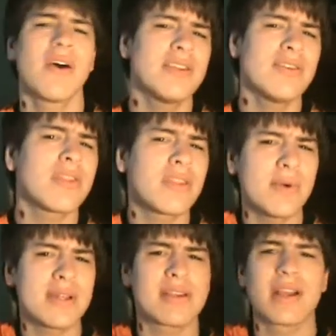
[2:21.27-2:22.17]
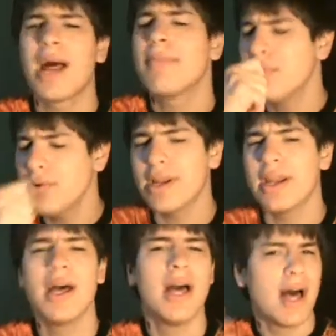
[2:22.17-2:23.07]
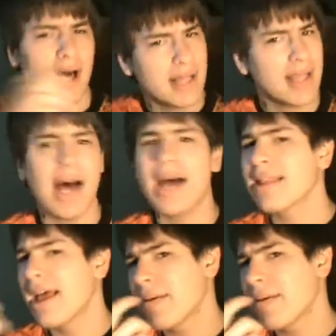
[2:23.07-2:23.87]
So I took the whistle and I blew it a lot,